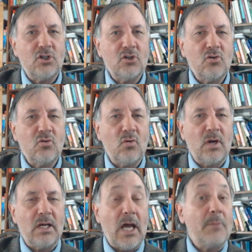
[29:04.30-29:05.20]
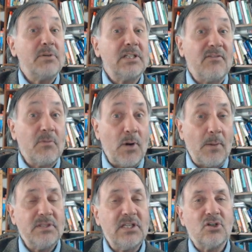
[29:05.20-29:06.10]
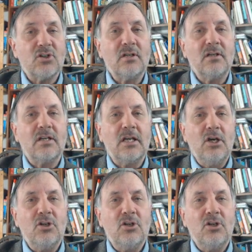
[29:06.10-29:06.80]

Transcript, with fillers: to an object of a preposition,